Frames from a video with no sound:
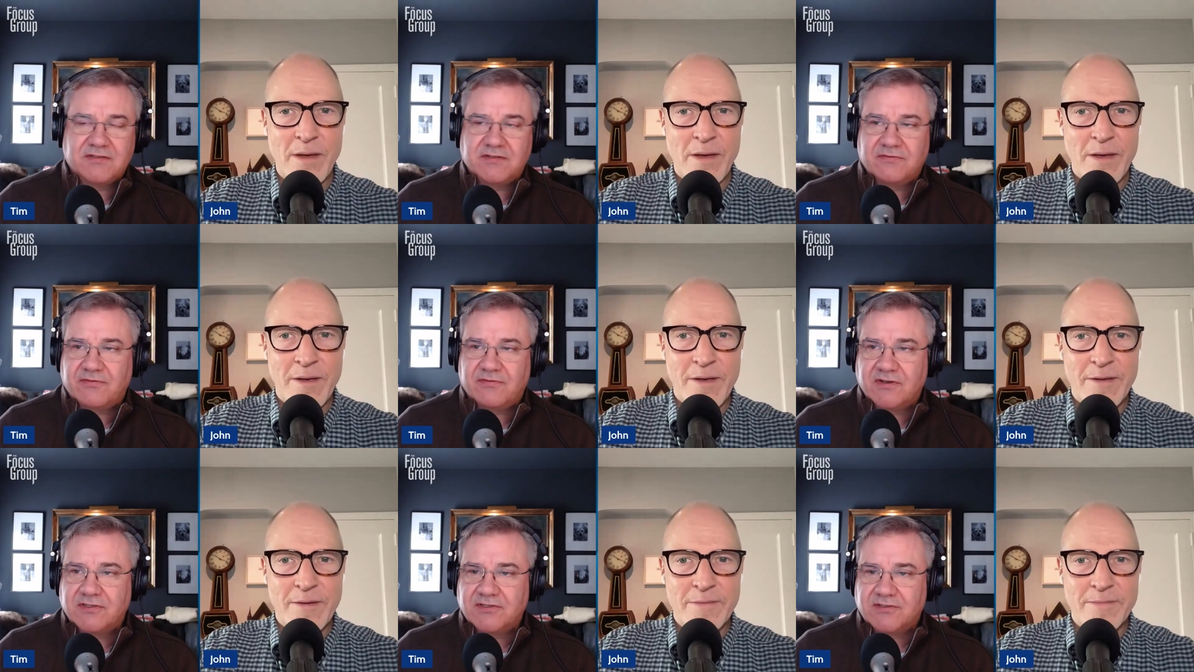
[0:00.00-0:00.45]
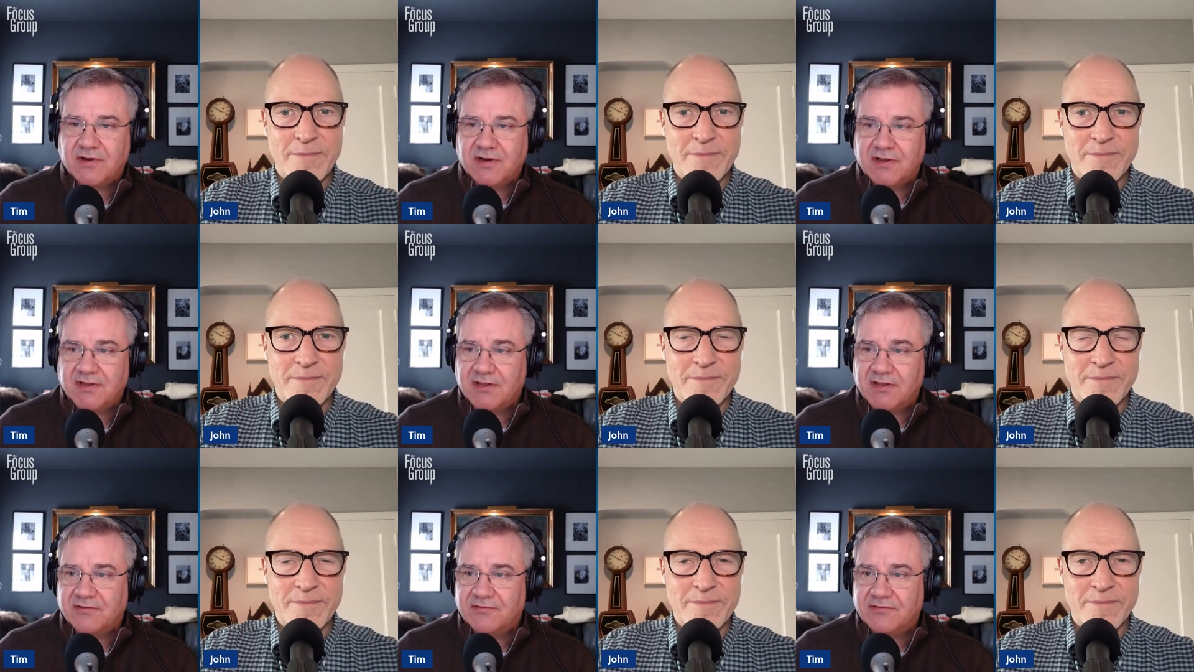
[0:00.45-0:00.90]
Speaker 1: a frustrating
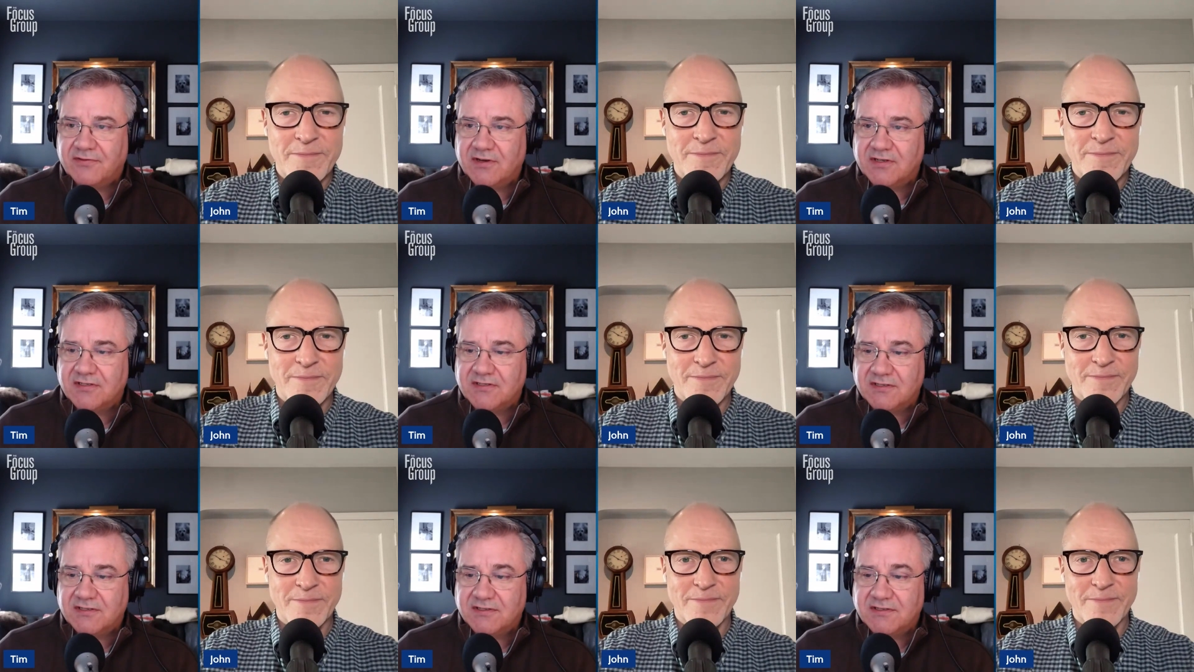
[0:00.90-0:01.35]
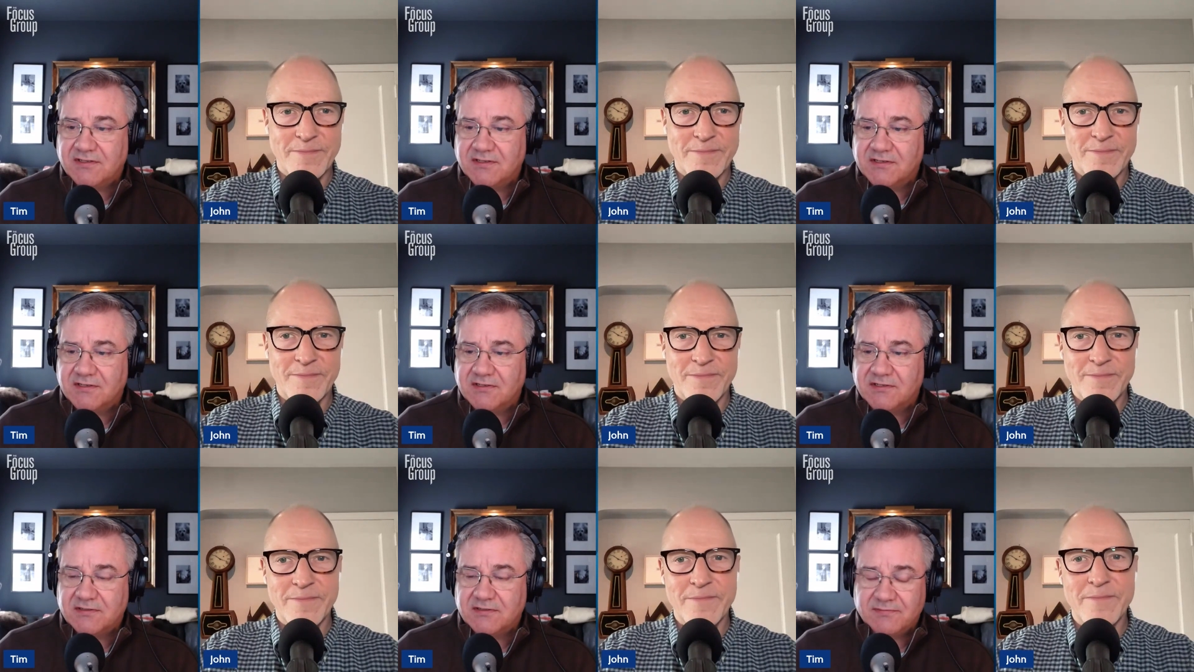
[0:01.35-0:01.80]
thing for us to see
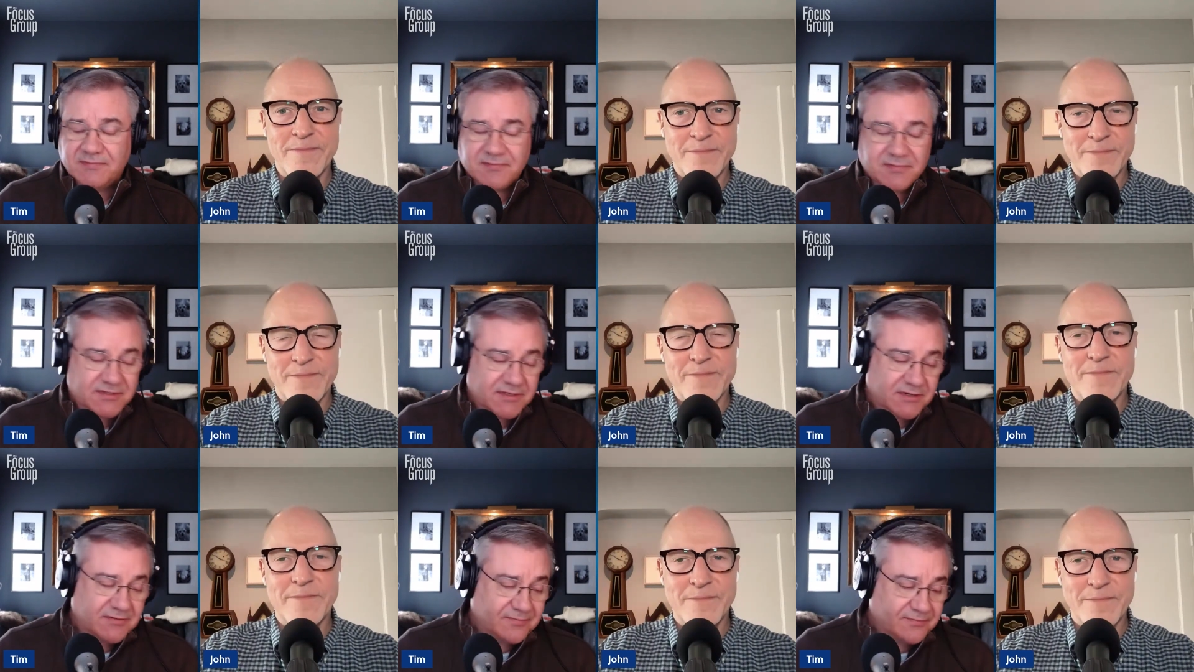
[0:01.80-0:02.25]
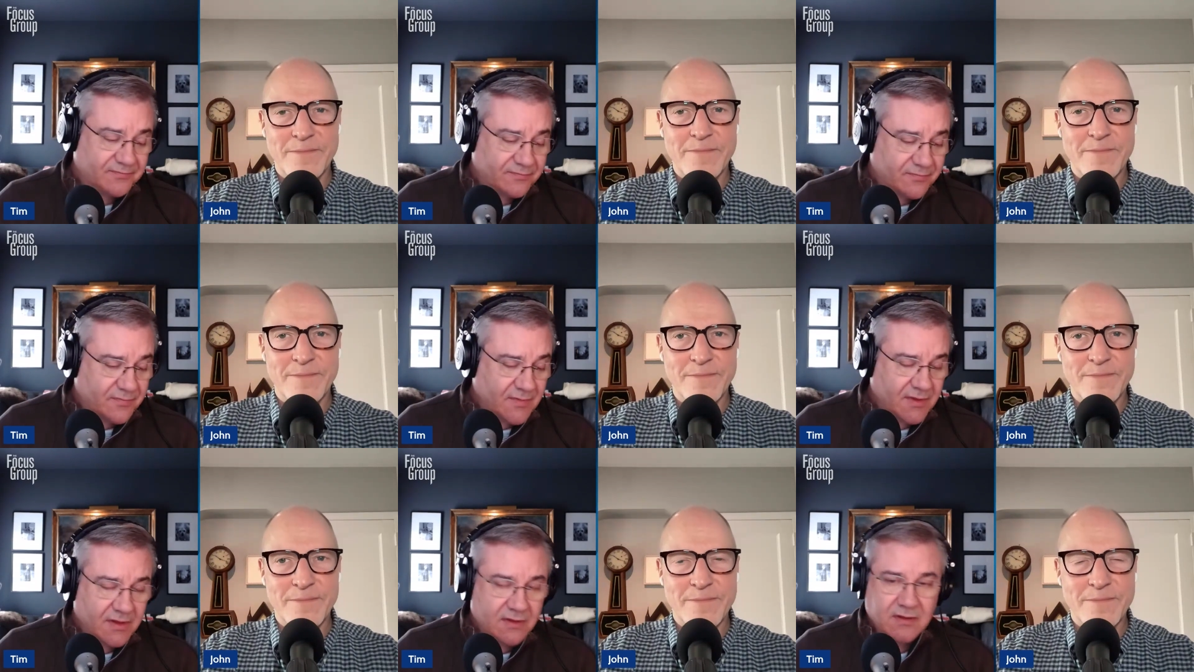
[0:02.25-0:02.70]
this. So,
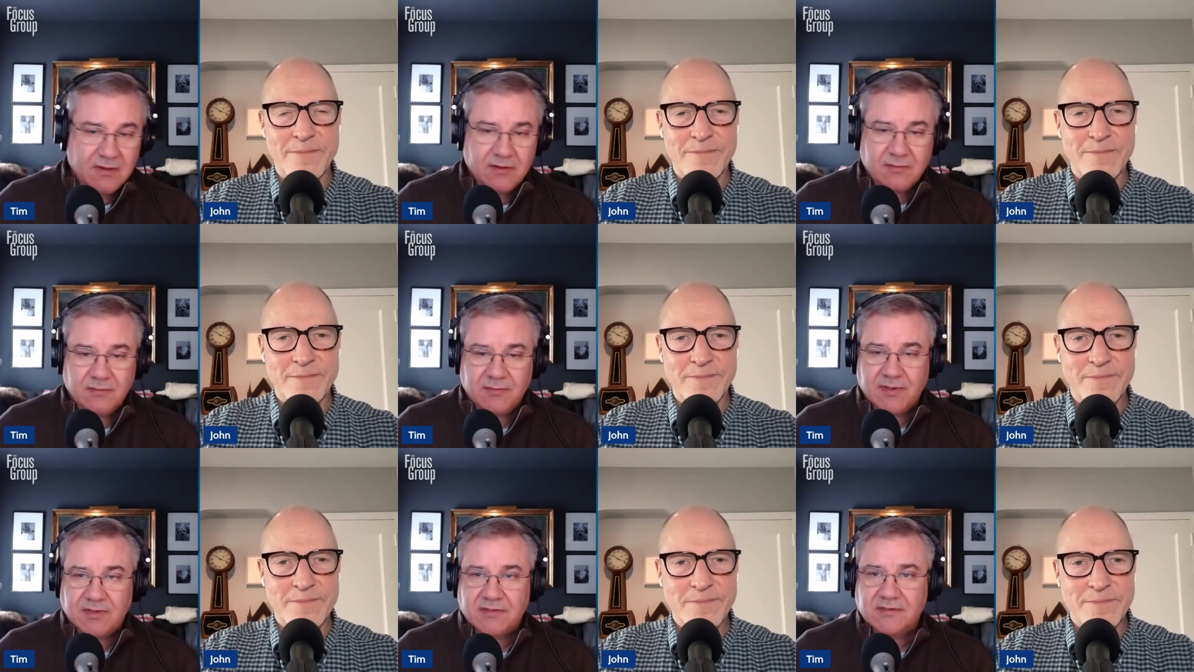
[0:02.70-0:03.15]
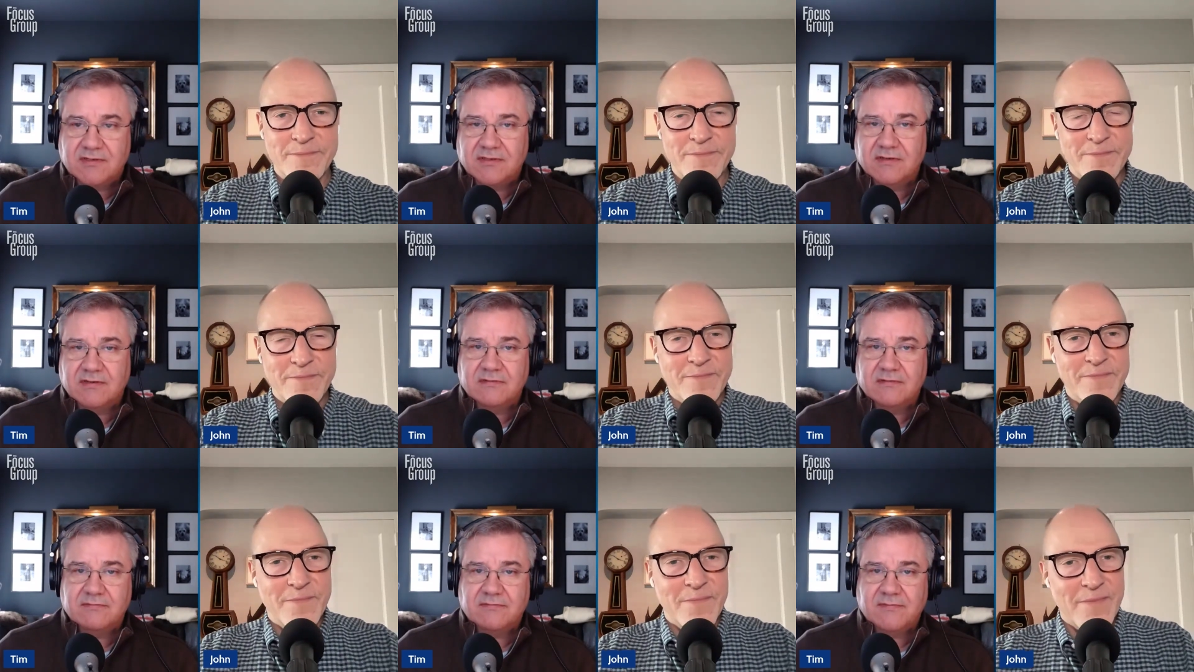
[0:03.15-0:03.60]
but
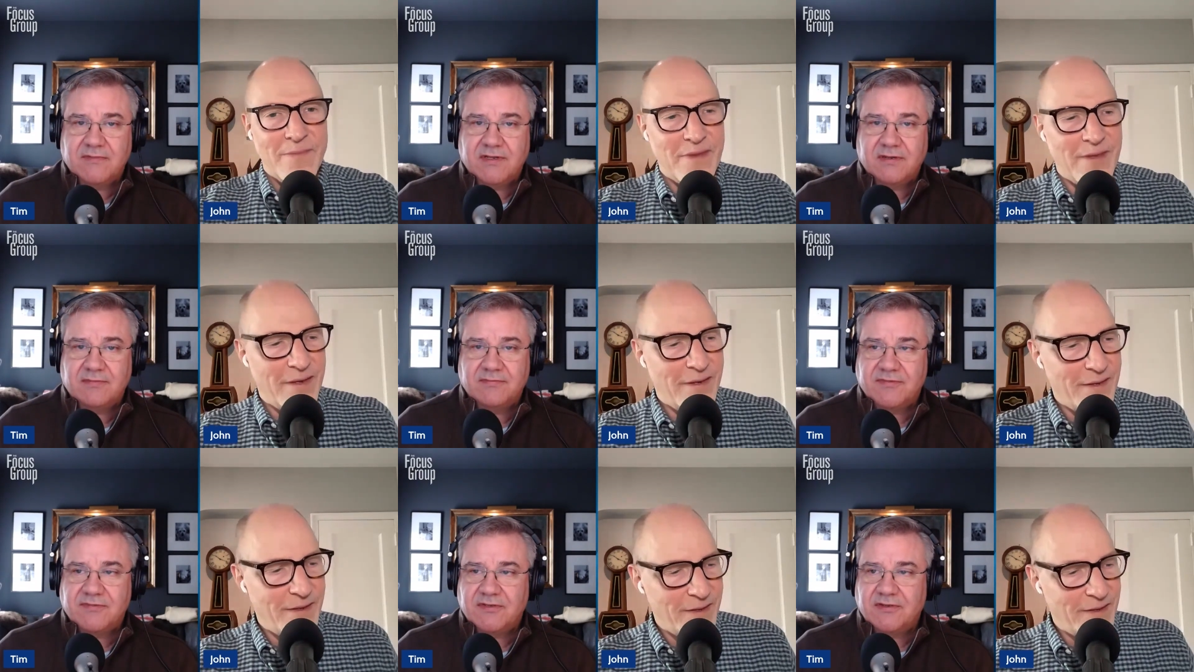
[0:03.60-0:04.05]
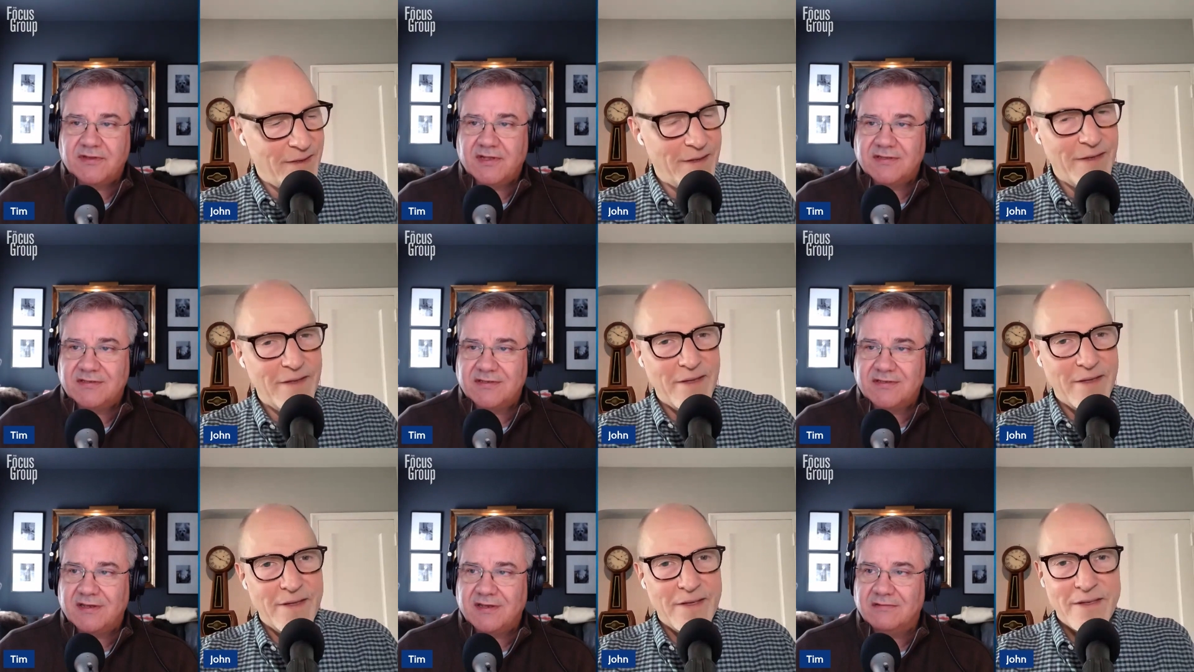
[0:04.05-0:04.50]
uh, yeah, so
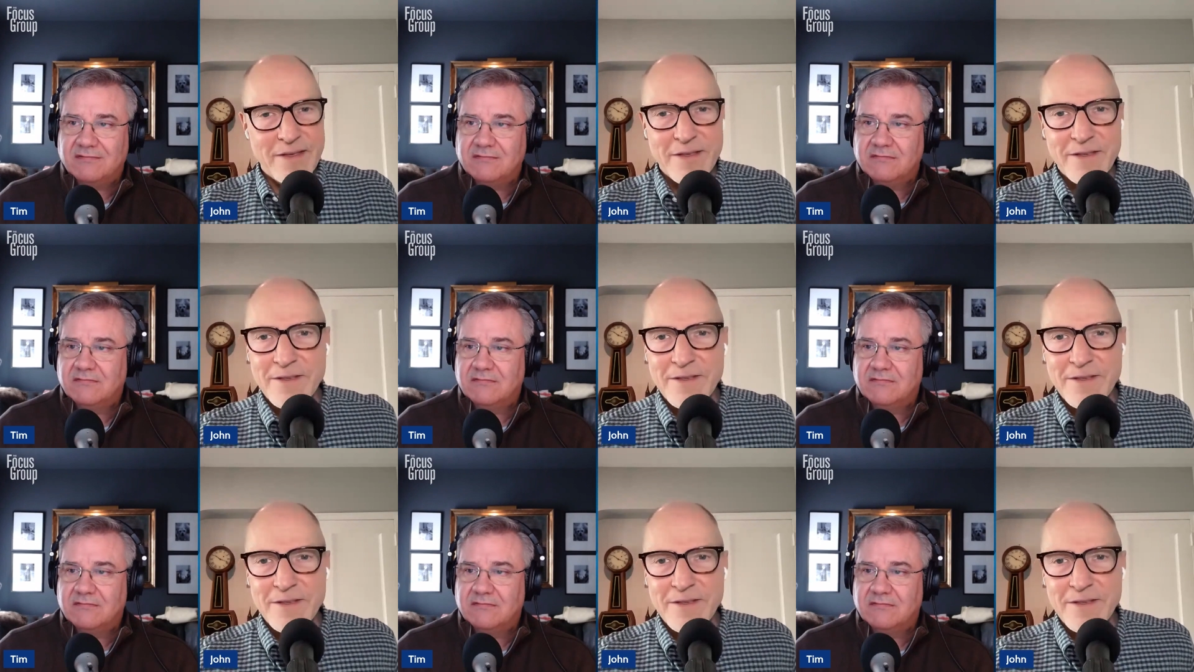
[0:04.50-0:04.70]
that's that.